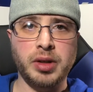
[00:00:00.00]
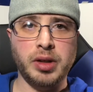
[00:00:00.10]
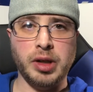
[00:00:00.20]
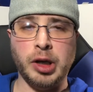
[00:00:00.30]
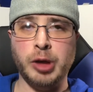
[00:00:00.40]

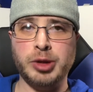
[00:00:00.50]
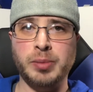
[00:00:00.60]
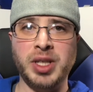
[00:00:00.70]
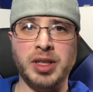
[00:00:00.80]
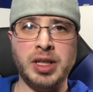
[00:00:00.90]
It helps
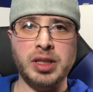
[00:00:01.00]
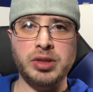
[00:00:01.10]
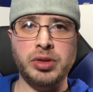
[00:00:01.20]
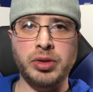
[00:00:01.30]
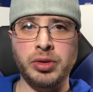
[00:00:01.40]
me a lot
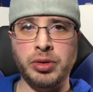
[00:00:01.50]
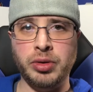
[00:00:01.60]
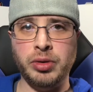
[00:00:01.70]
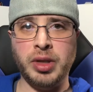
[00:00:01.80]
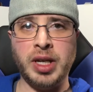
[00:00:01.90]

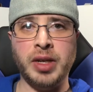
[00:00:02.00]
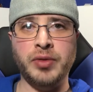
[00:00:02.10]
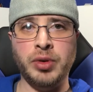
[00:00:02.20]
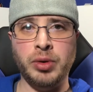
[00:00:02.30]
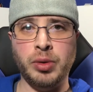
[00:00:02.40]
to have
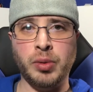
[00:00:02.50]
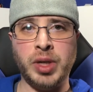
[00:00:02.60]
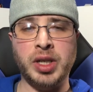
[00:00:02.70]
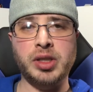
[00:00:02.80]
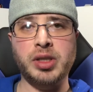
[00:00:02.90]
you
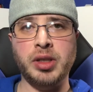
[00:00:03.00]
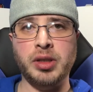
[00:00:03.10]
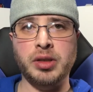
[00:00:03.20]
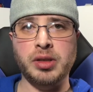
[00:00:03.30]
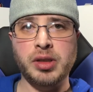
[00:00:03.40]
watch
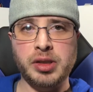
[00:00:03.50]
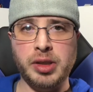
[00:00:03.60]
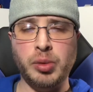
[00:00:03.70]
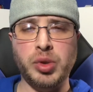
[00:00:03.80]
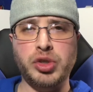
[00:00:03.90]
and
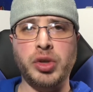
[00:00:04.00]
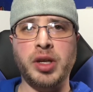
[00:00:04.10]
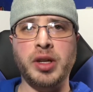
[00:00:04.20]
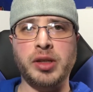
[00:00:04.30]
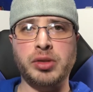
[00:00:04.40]
see what you
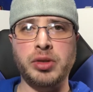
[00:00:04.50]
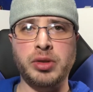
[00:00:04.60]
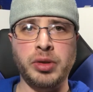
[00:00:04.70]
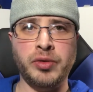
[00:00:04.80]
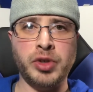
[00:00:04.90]
can actually
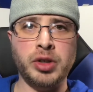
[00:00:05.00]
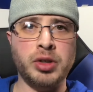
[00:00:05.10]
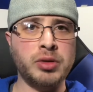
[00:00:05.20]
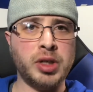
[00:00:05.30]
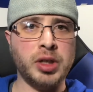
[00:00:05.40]
do for your
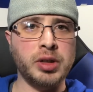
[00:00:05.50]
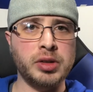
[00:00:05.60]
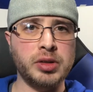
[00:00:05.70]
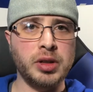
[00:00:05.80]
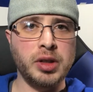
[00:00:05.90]
own
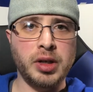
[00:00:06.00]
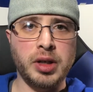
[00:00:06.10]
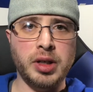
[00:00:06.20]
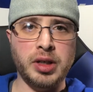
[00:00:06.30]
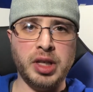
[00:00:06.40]
cars
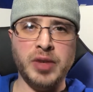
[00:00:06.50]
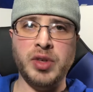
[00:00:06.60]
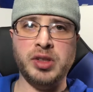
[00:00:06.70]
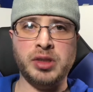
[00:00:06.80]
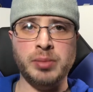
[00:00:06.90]
and give
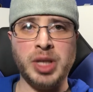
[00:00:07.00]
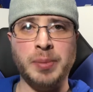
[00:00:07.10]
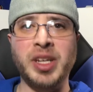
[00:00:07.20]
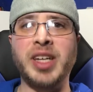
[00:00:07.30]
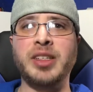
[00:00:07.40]
you some type
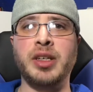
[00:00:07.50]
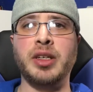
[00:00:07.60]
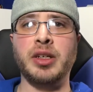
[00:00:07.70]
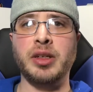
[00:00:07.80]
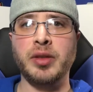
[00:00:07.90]
of idea